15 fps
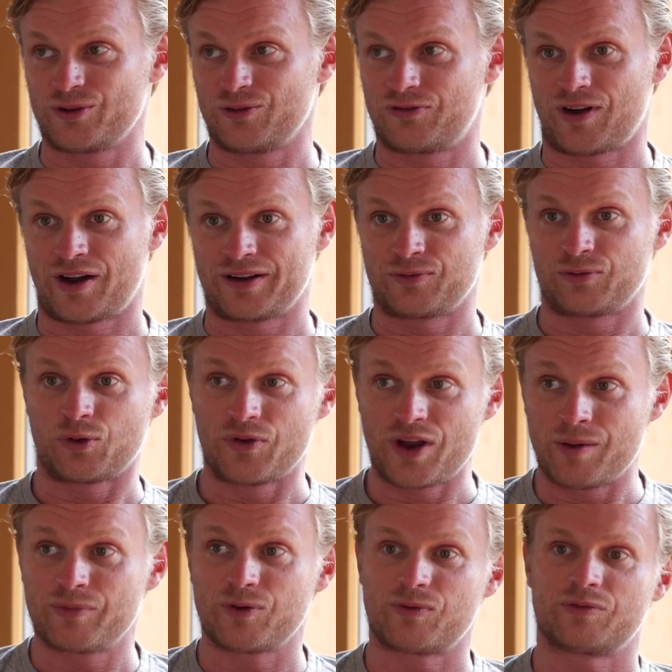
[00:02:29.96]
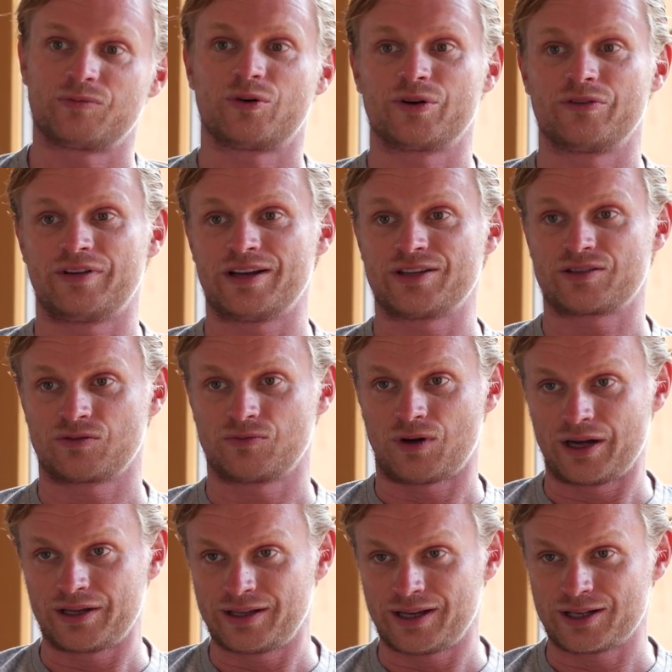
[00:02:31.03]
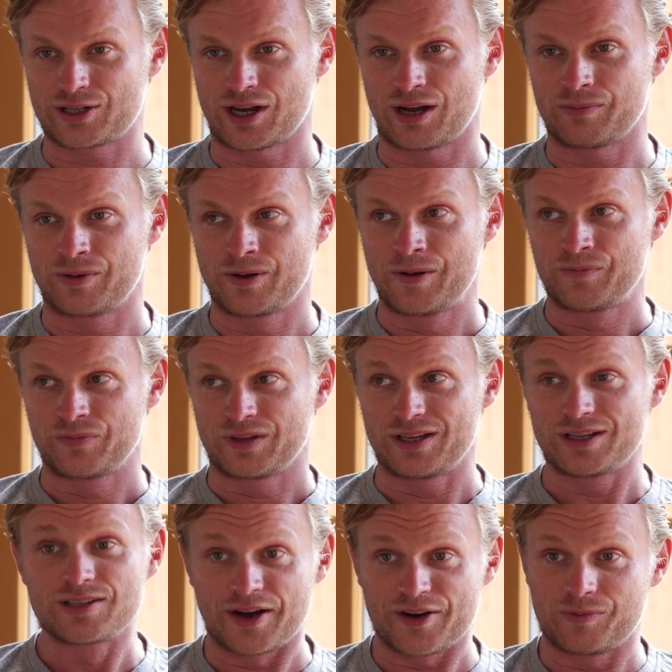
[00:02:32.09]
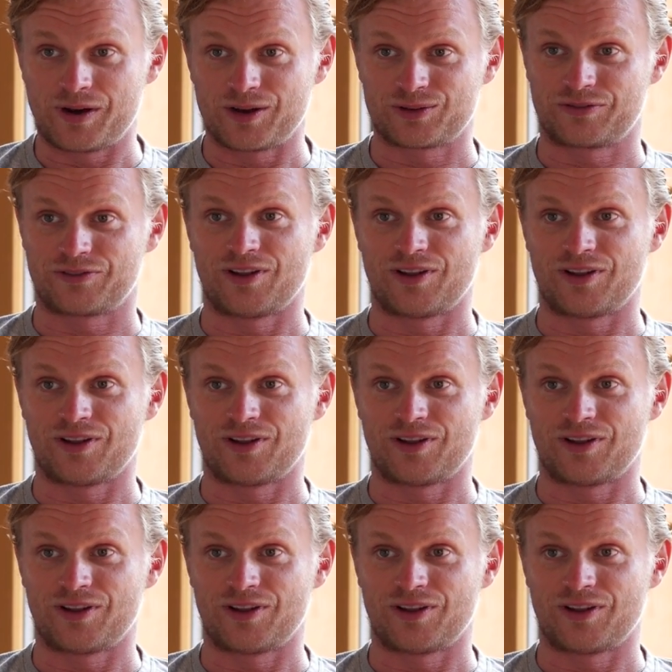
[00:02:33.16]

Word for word: you'll find it the number one motivation why they jump is not about the